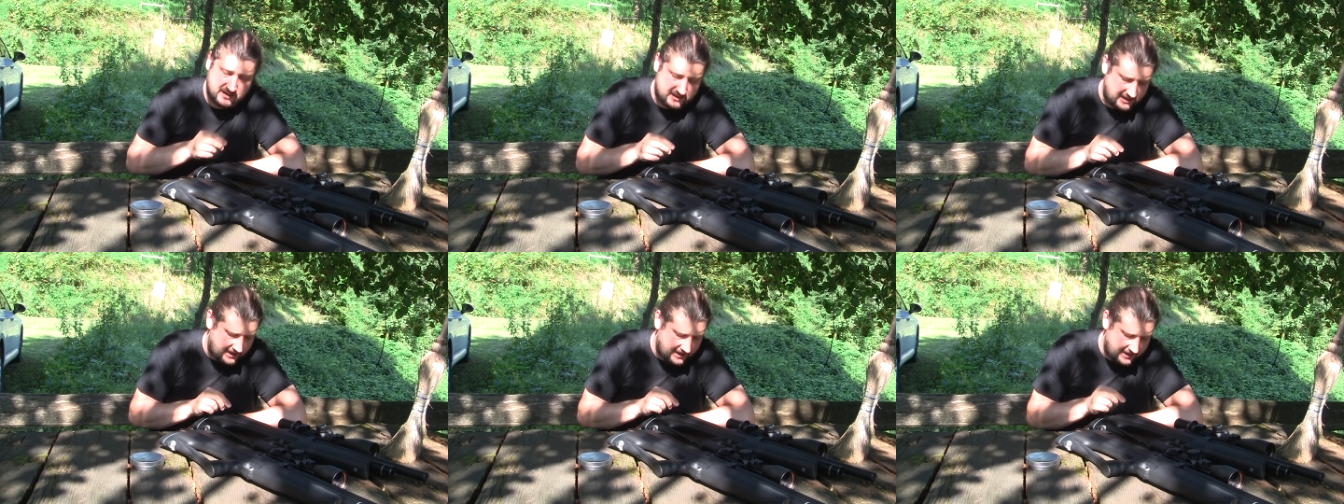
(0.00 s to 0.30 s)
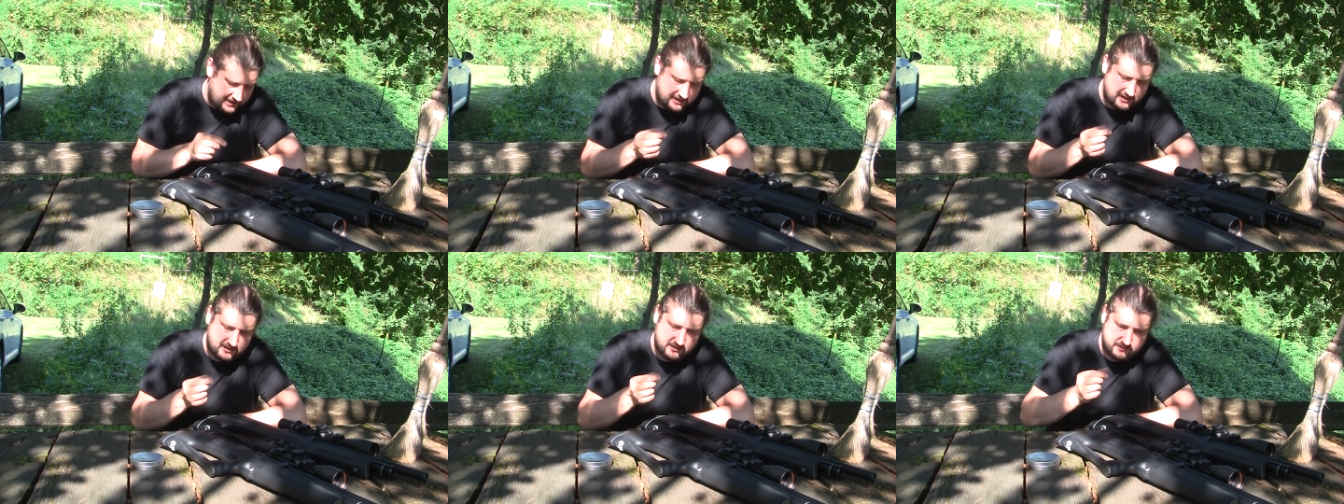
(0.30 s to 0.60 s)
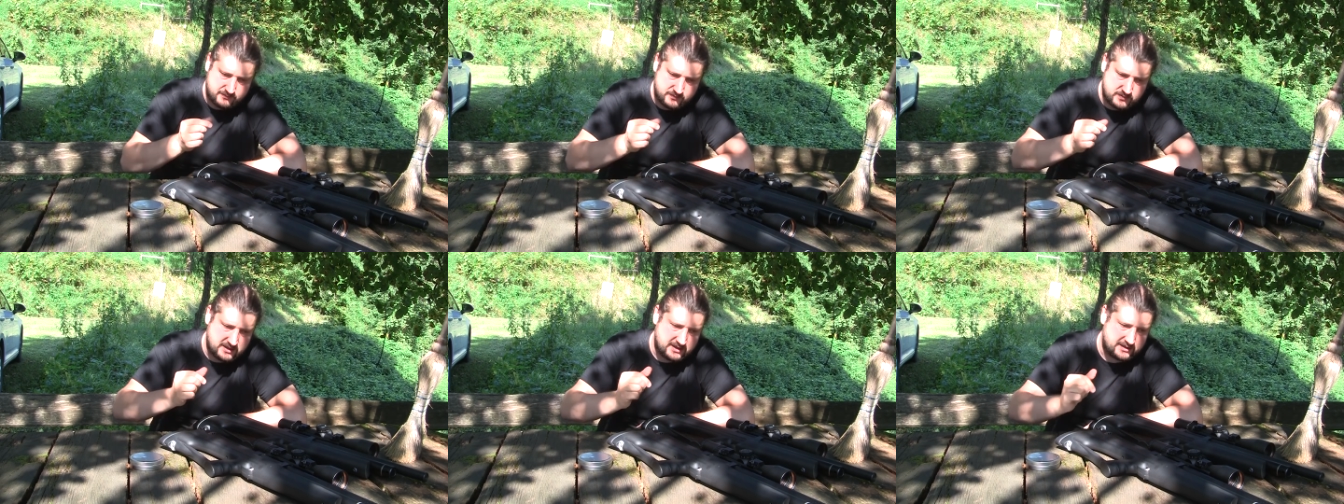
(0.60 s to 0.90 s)
I
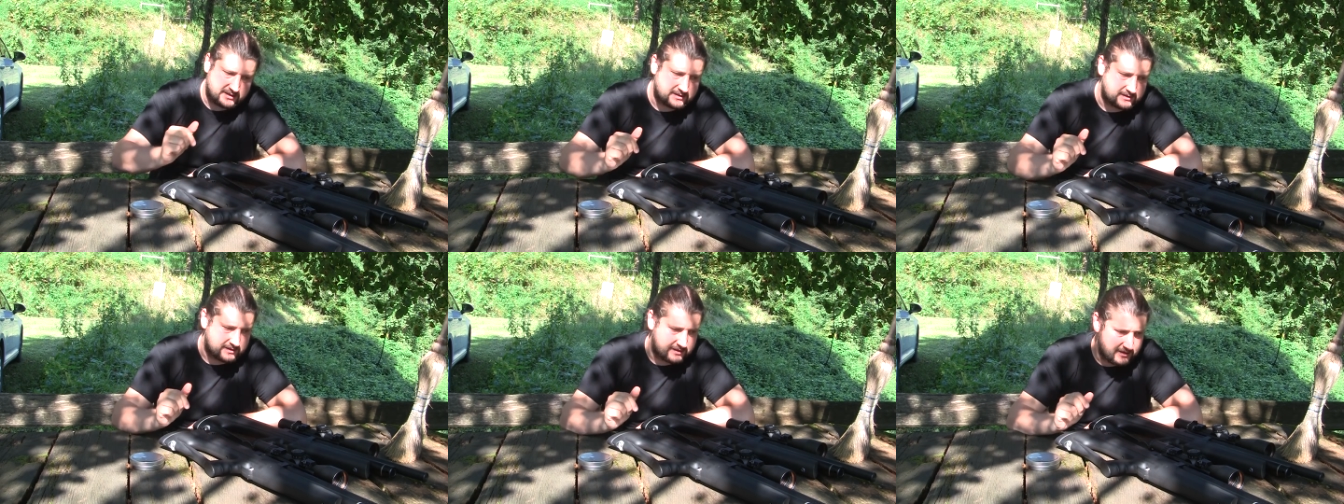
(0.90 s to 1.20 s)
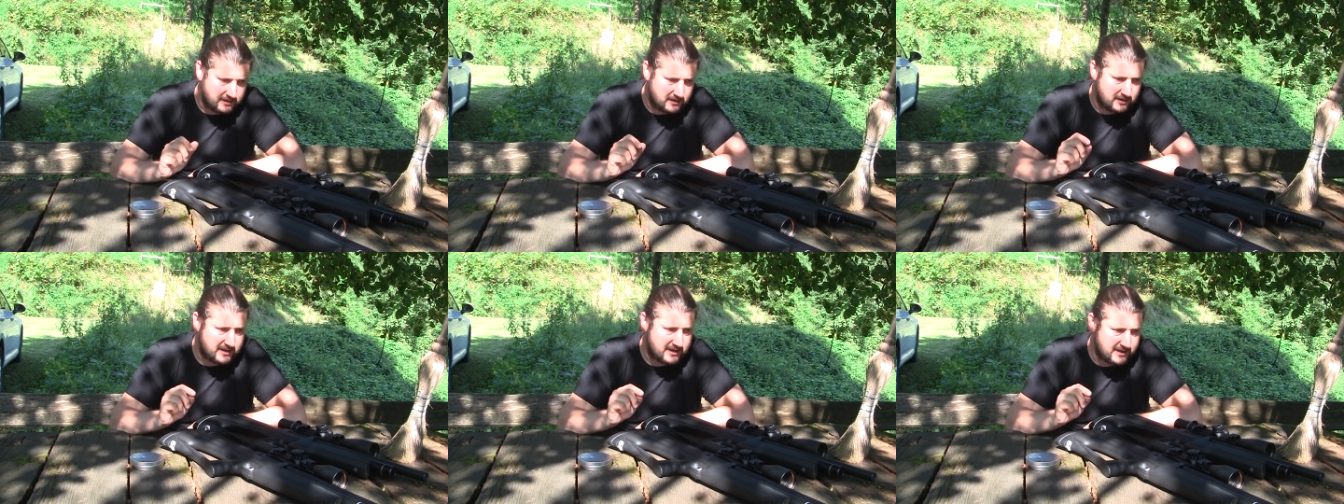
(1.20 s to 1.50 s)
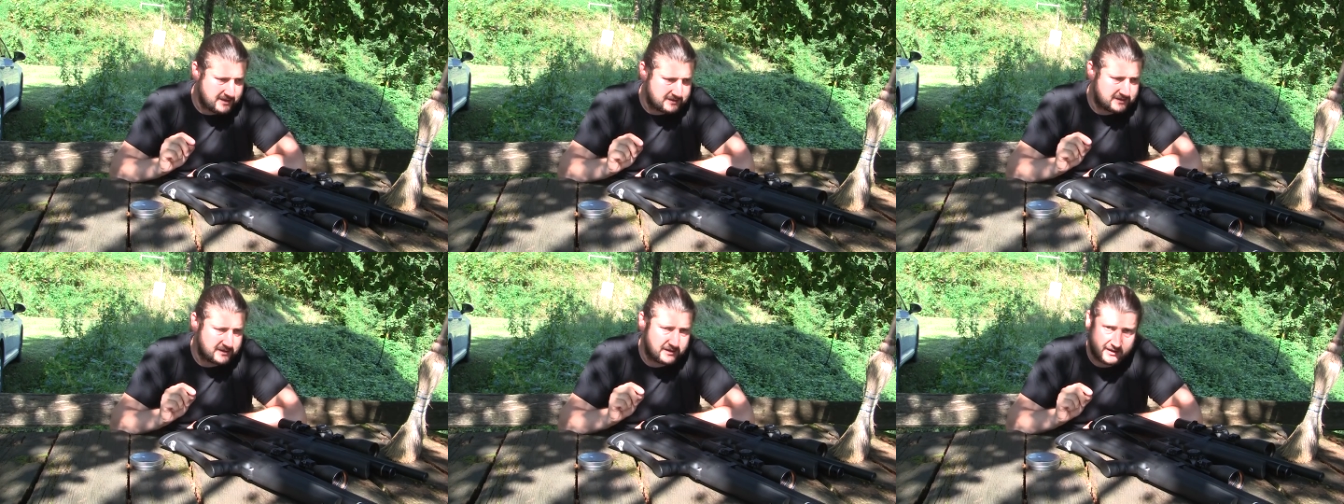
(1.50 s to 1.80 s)
it's still
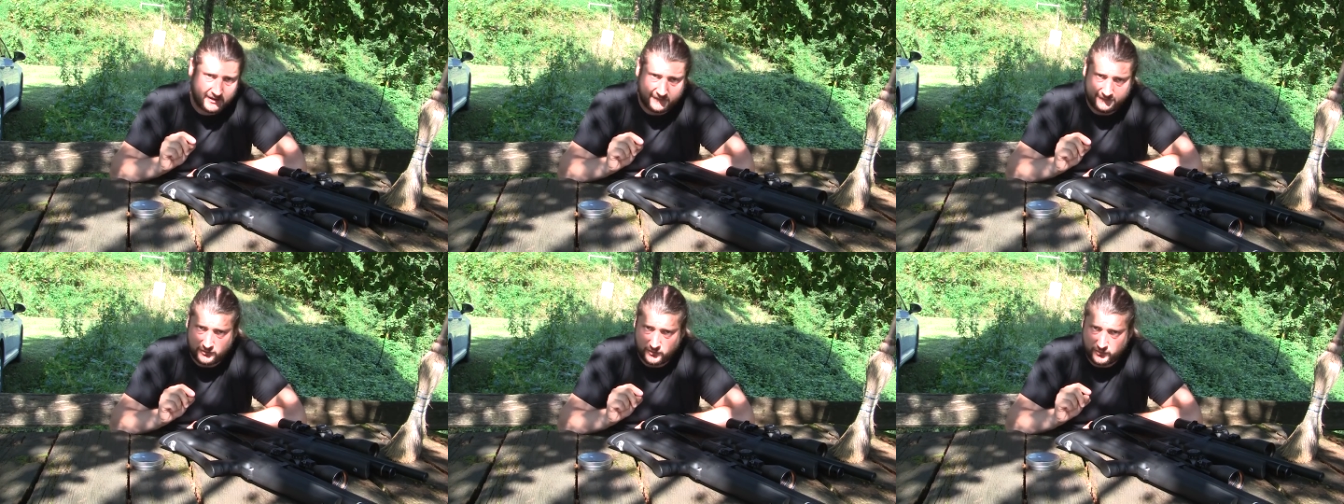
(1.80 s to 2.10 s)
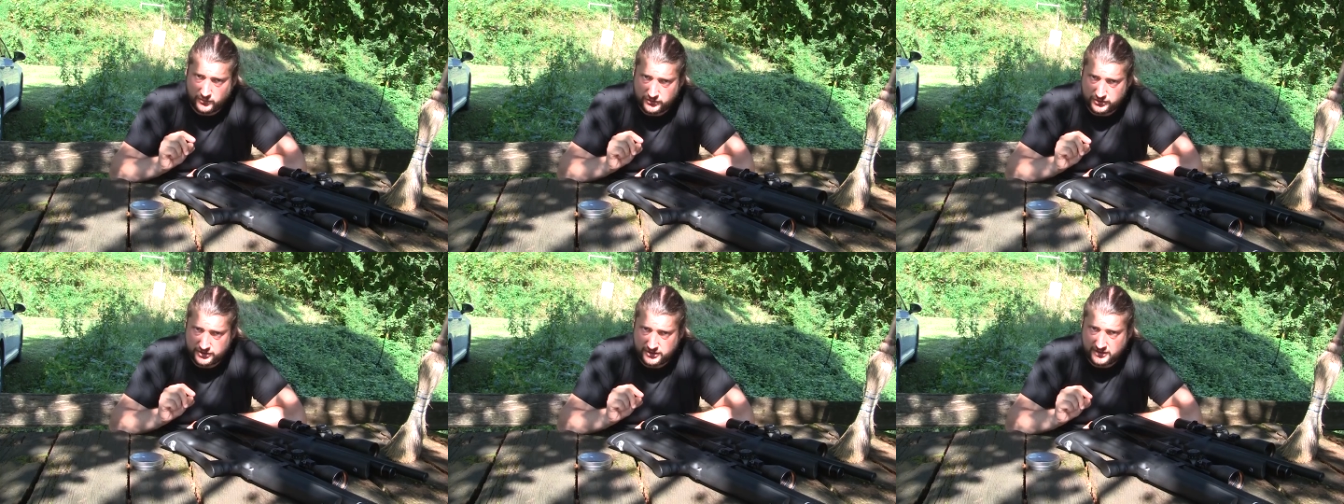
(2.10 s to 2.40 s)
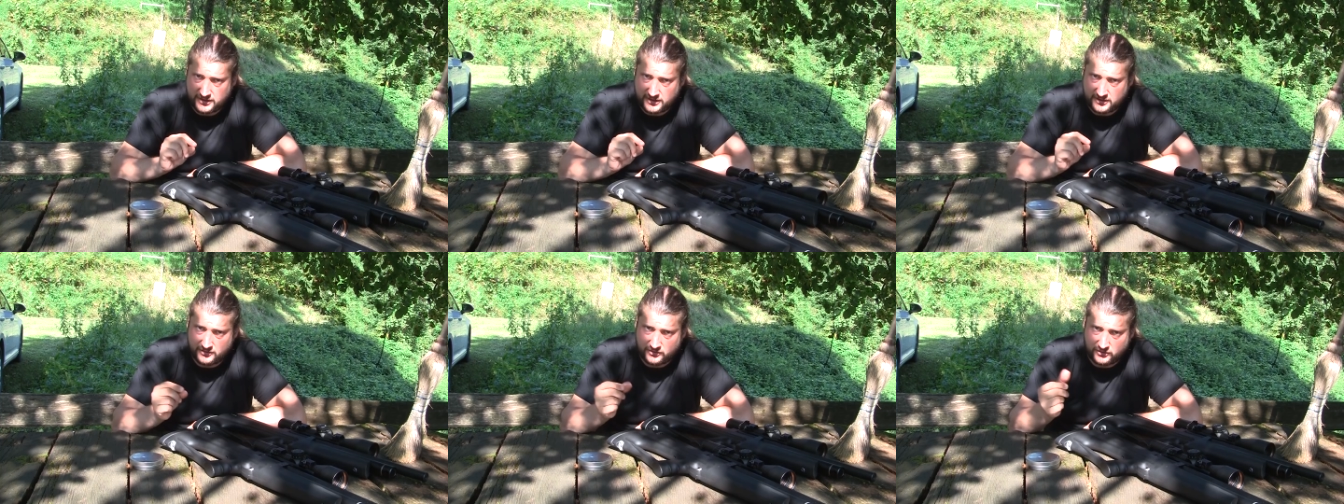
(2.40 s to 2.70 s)
easy enough to push
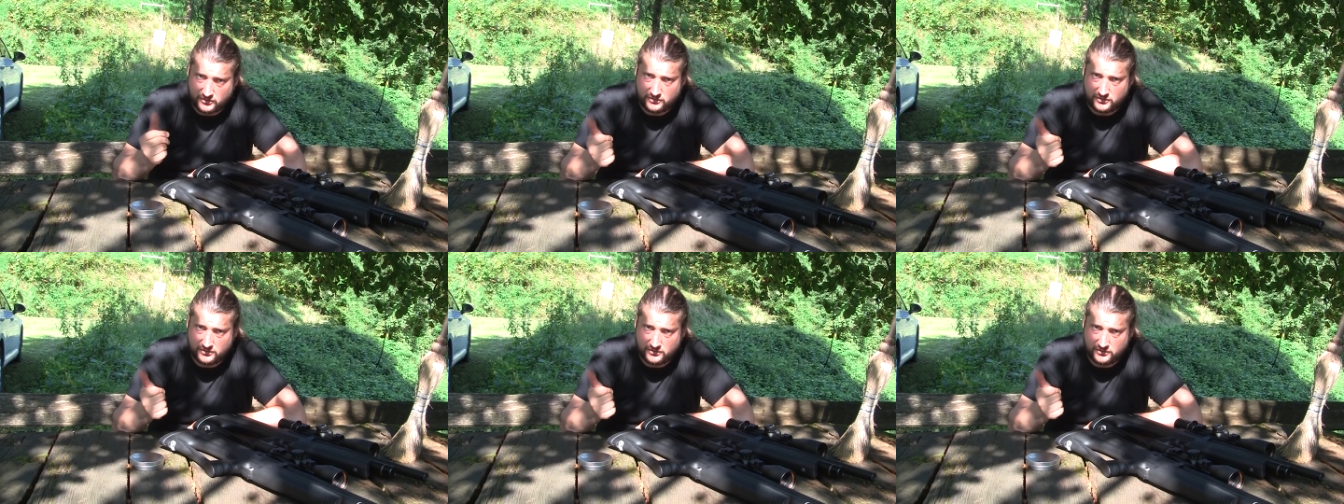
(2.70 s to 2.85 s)
it in